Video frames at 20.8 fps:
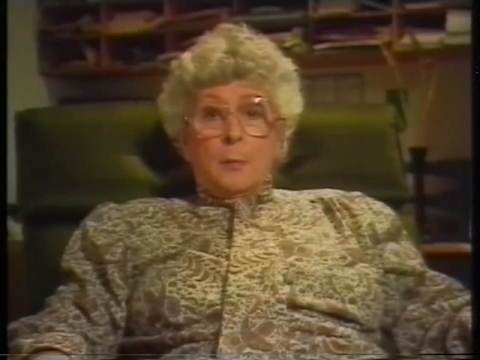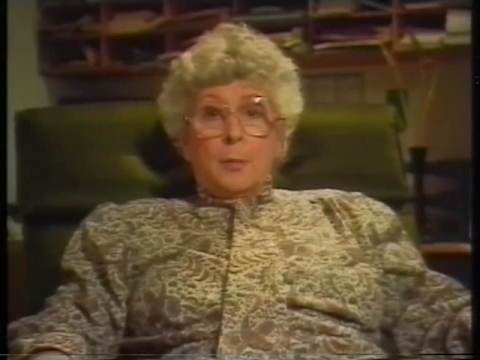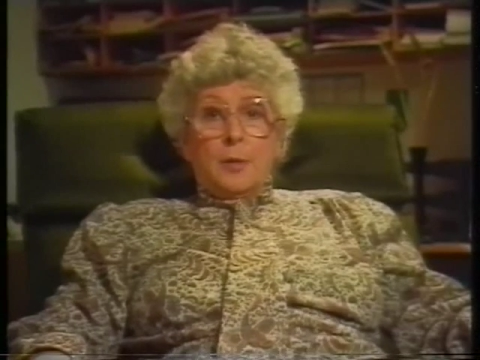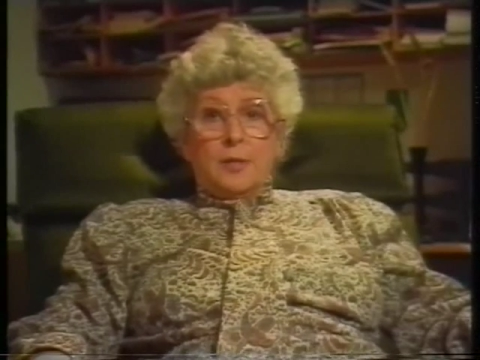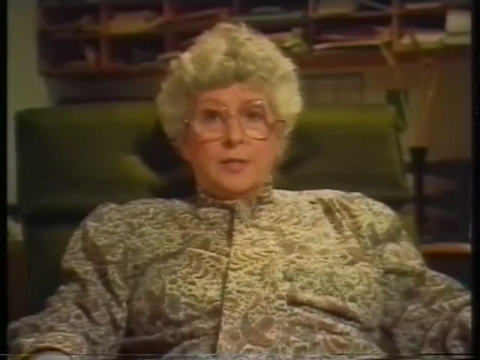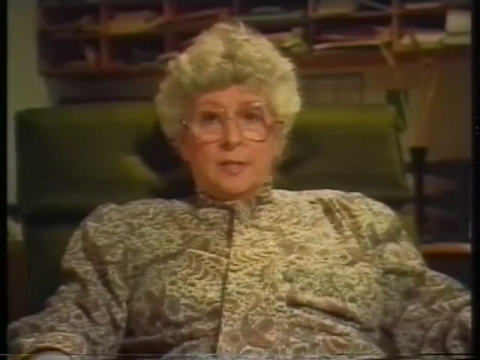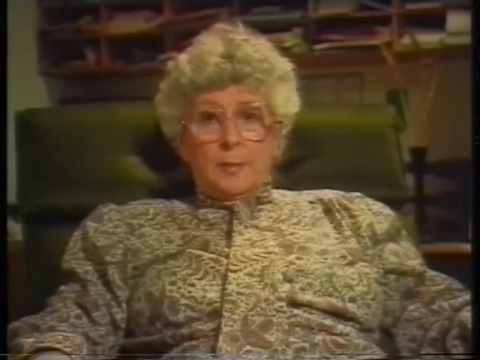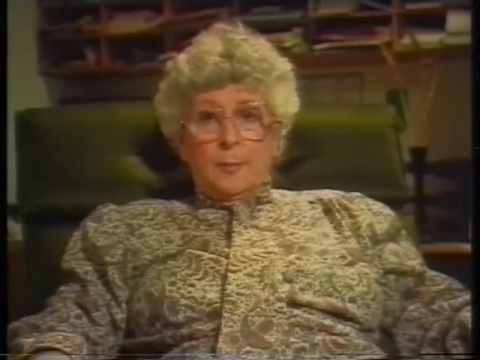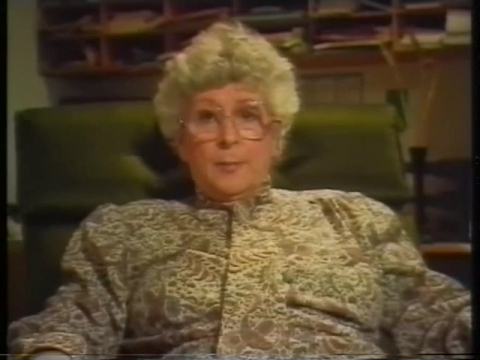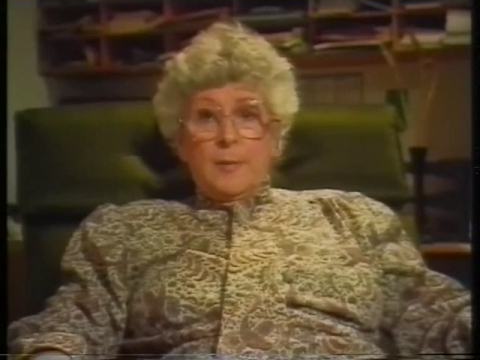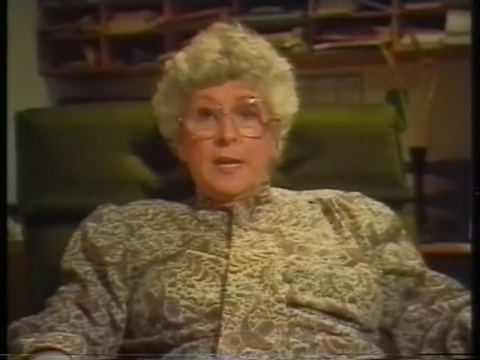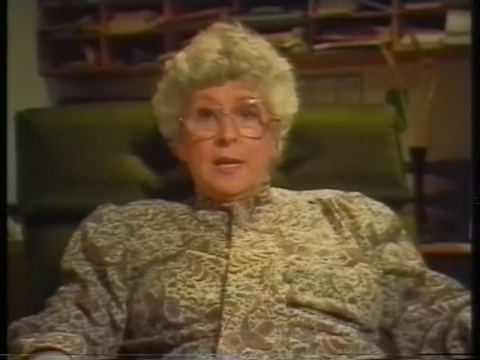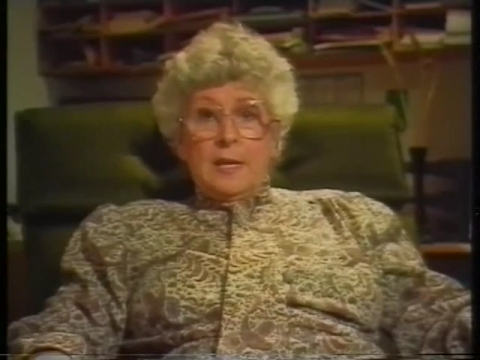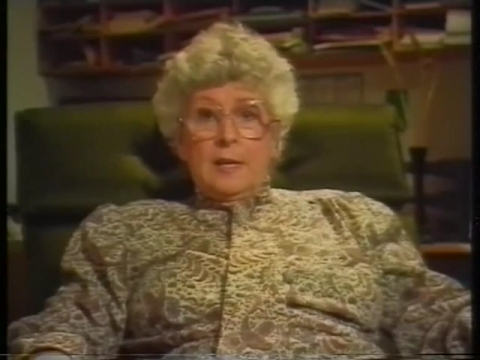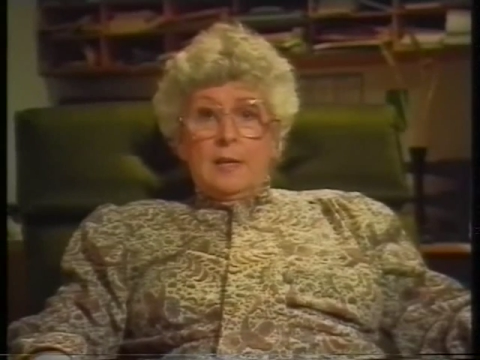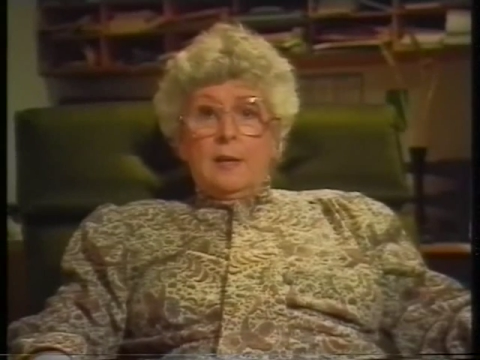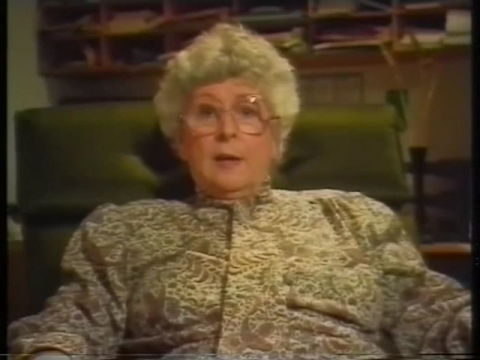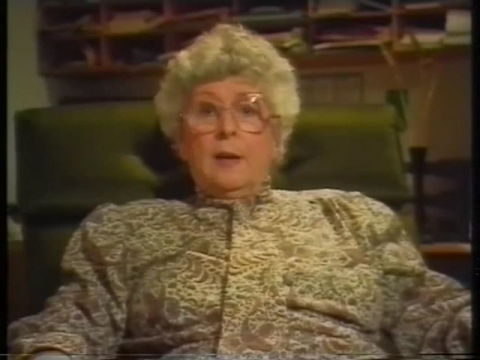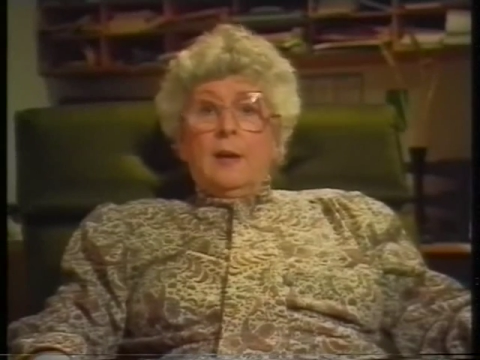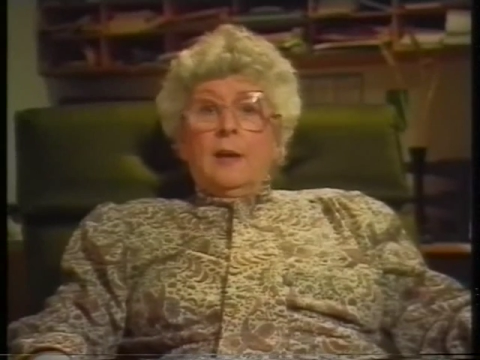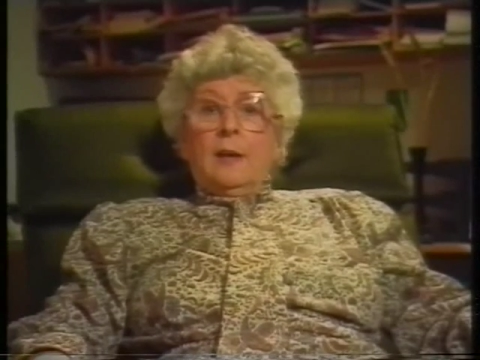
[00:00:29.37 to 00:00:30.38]
But to
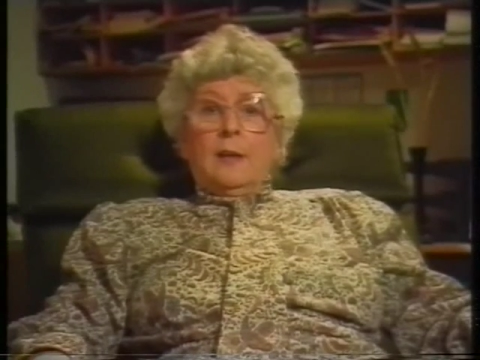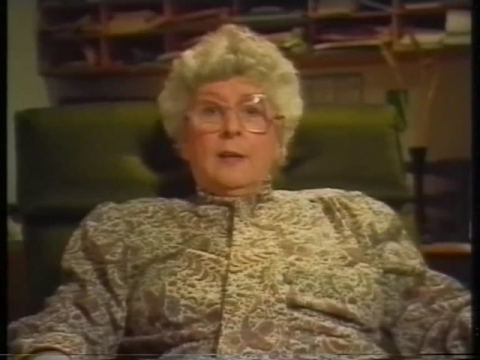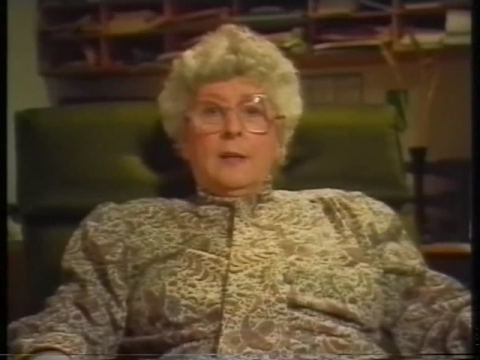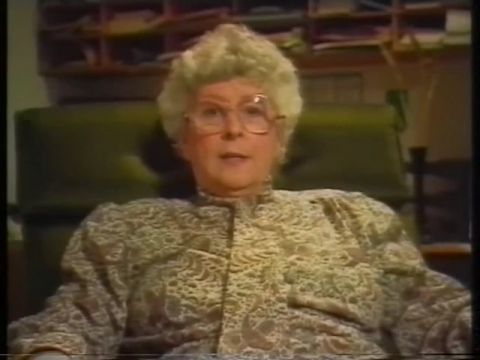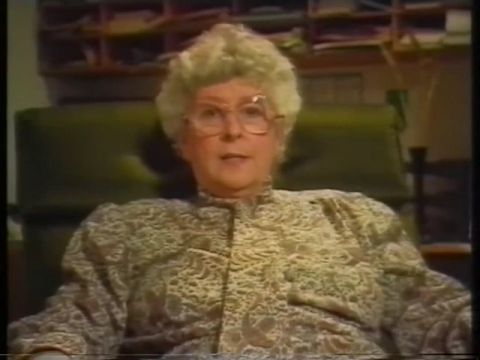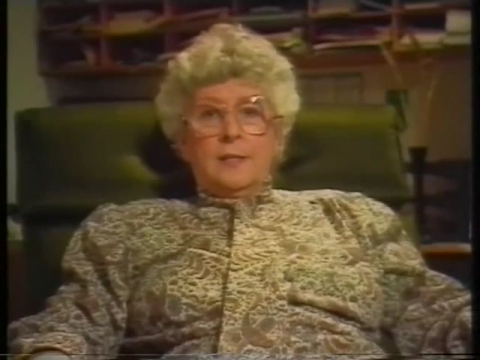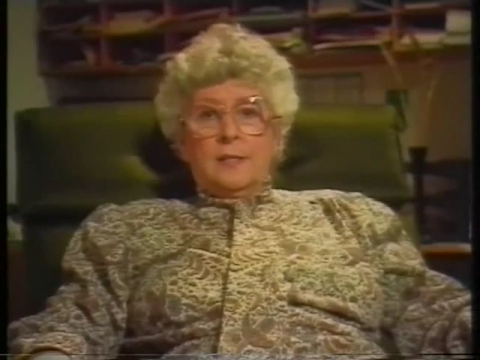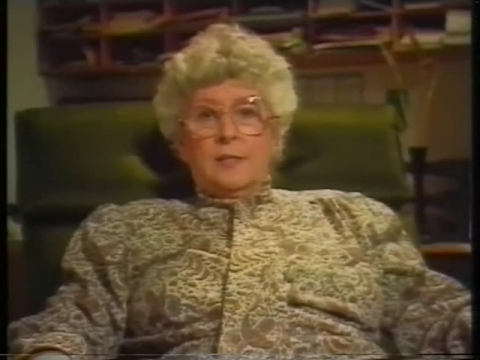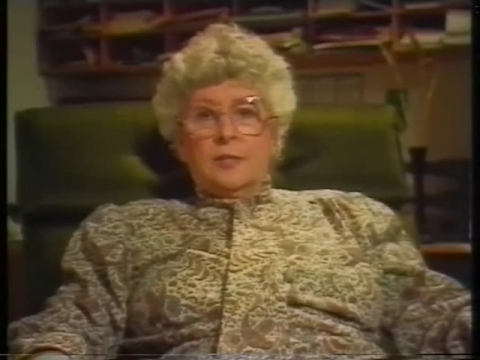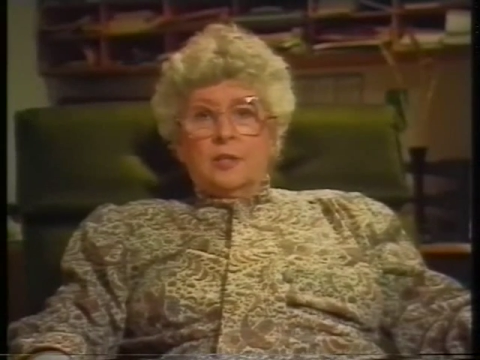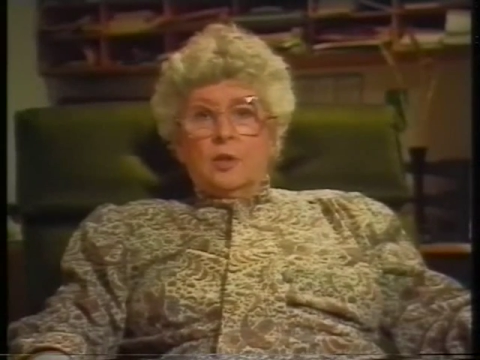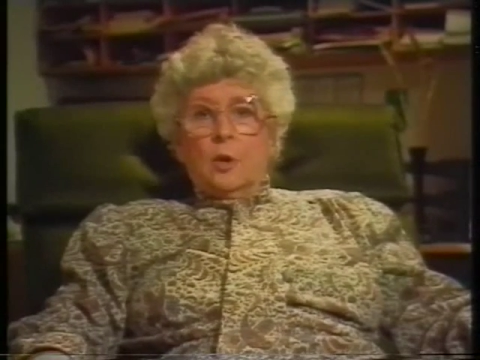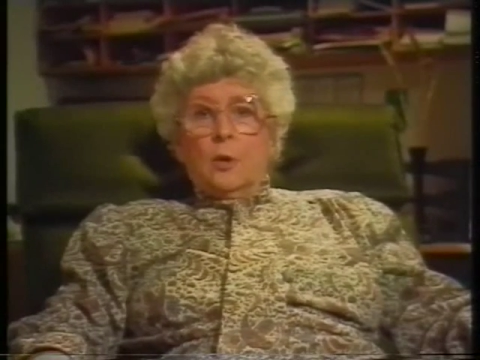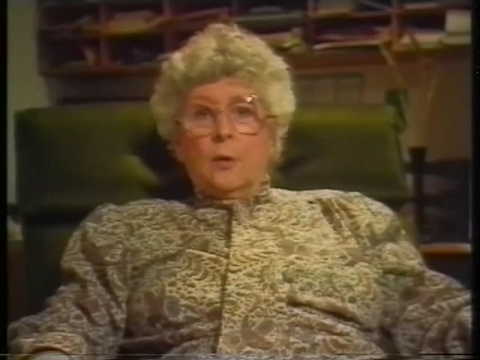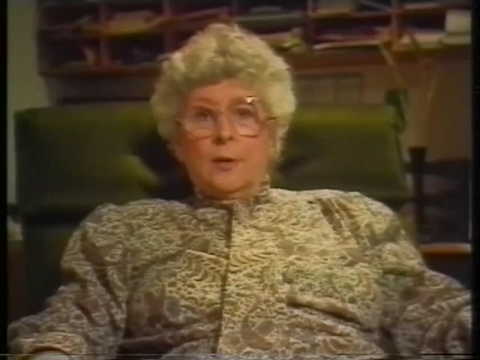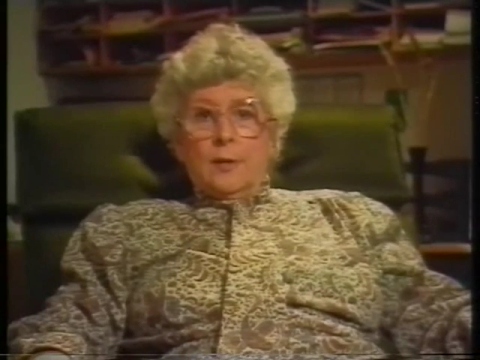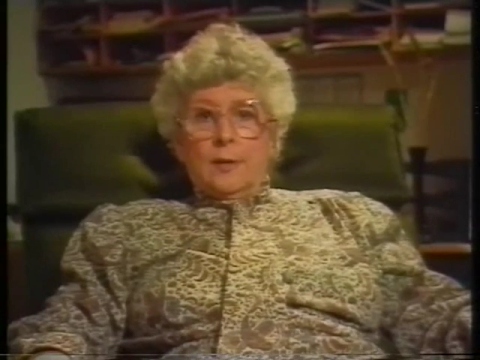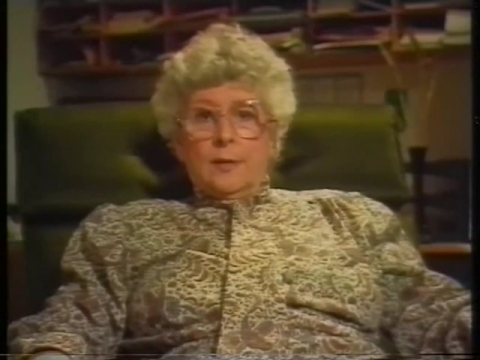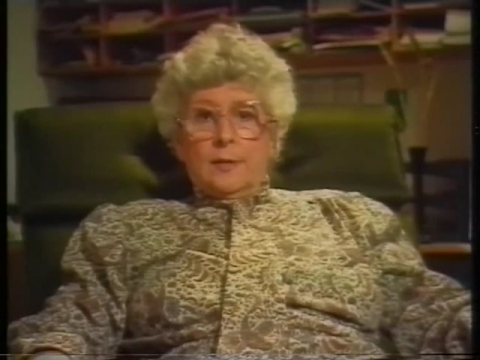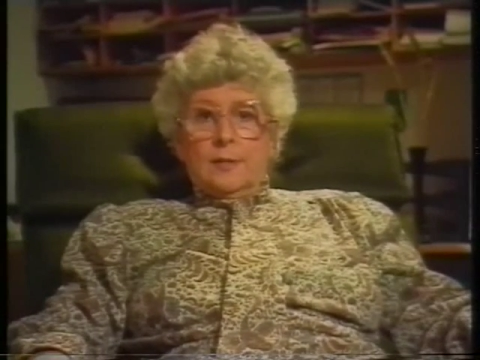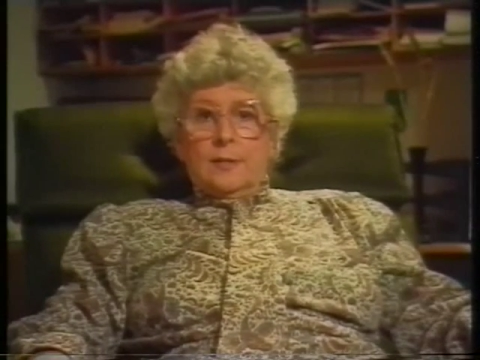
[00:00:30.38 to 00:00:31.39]
me, it is
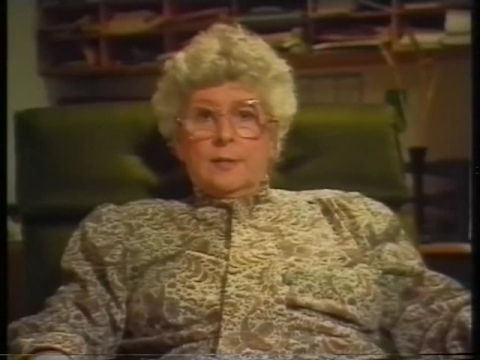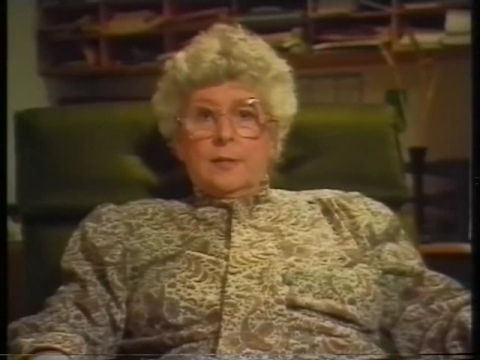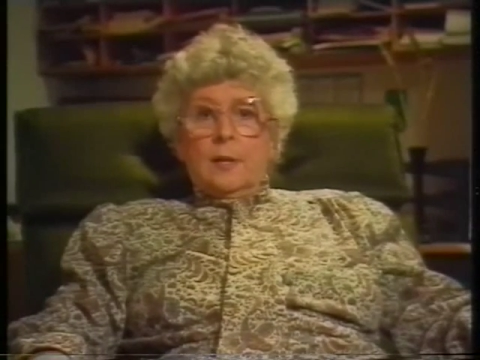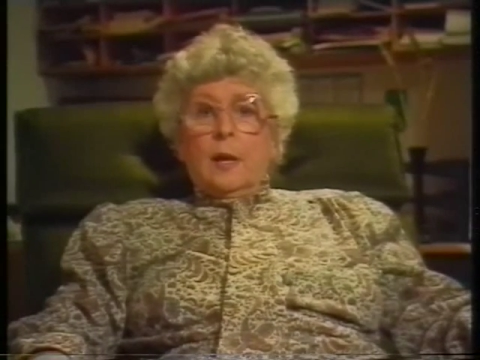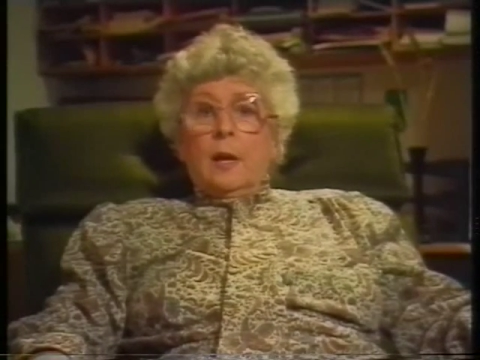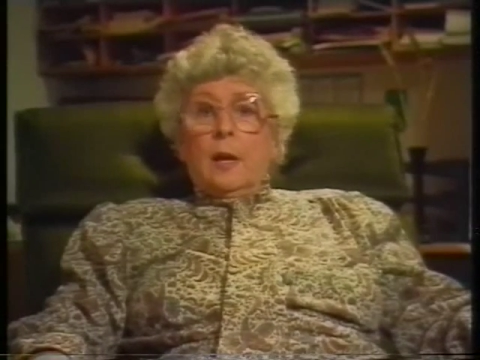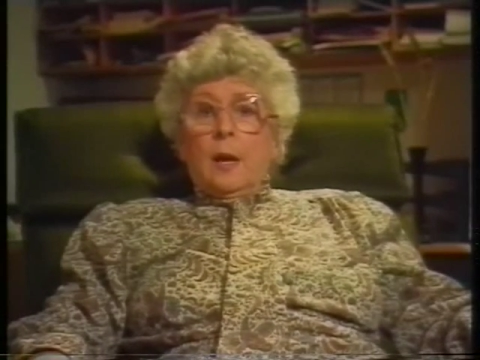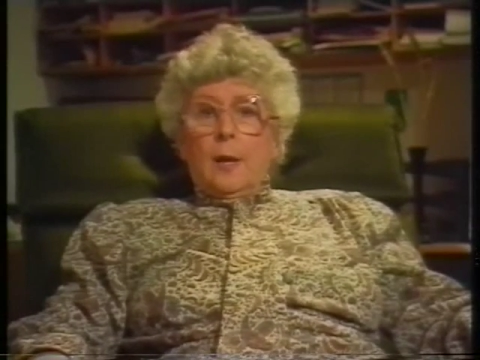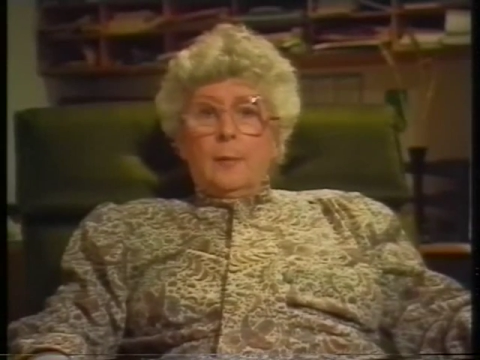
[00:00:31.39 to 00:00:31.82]
joyous